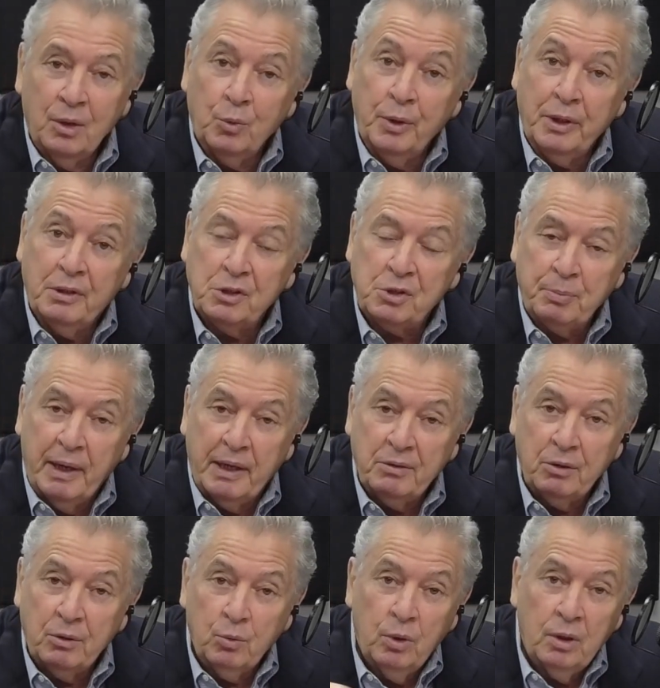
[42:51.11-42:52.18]
We
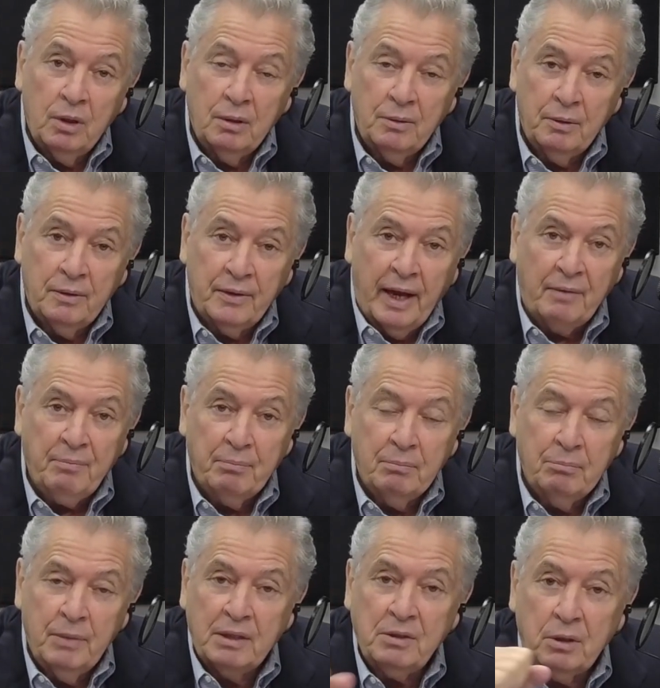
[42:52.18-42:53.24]
dismantled that
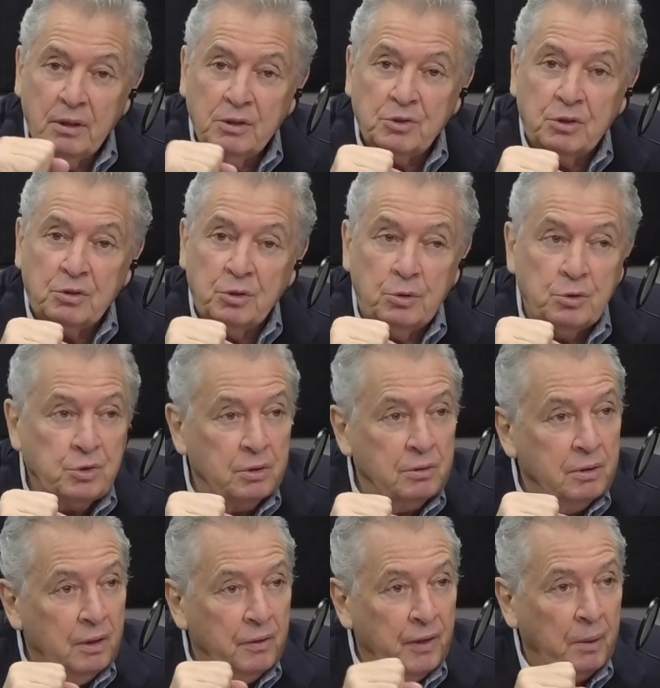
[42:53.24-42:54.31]
mental institution
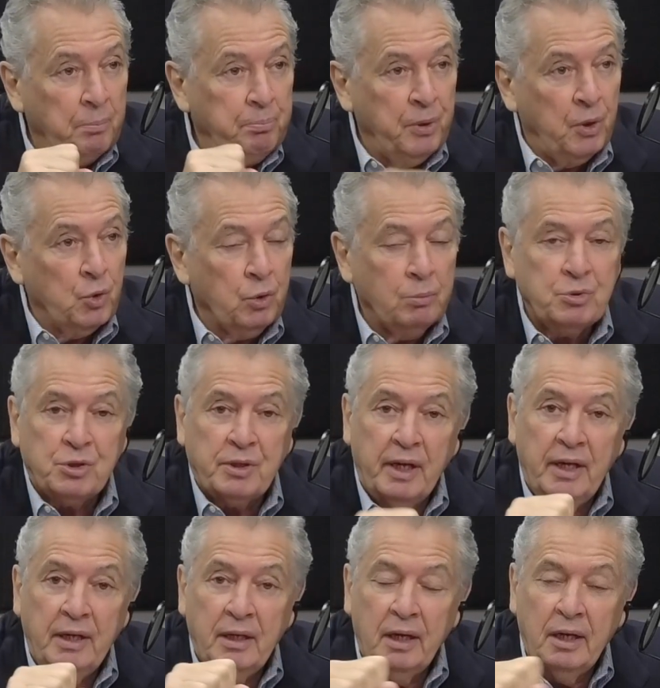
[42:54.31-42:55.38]
than Pilgrim
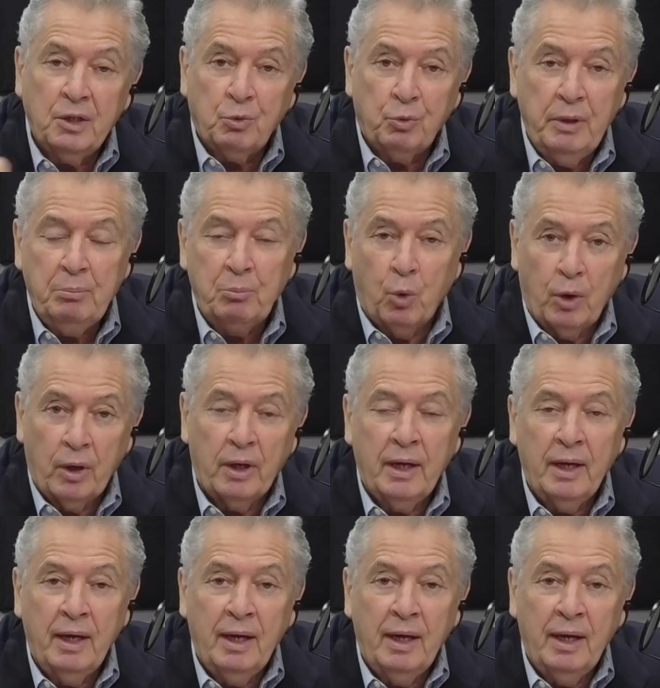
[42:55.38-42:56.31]
State and Creedmoor.